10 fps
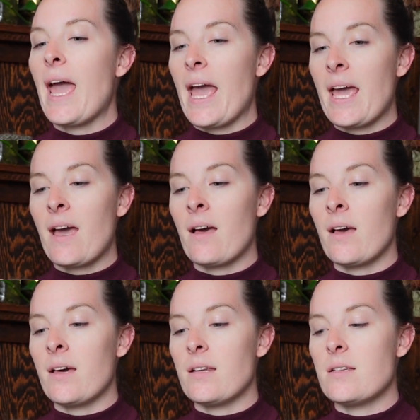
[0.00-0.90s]

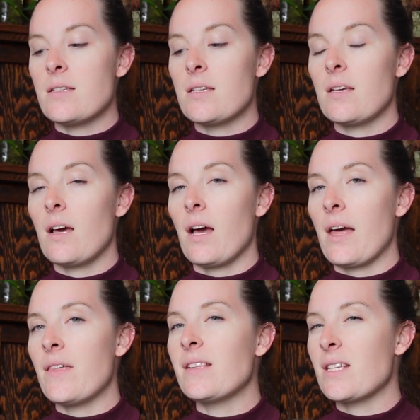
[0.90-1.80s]
And I
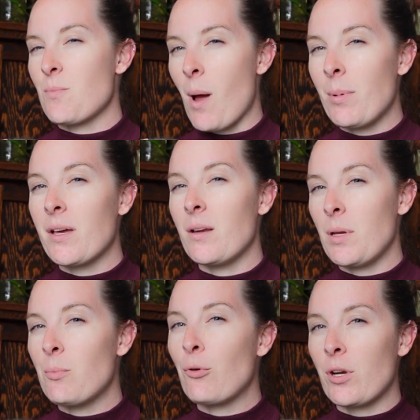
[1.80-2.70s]
think that's probably going to
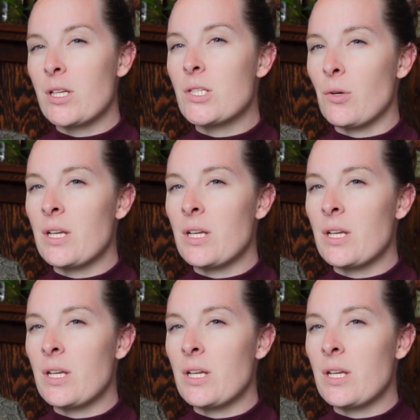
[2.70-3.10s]
be pretty soon.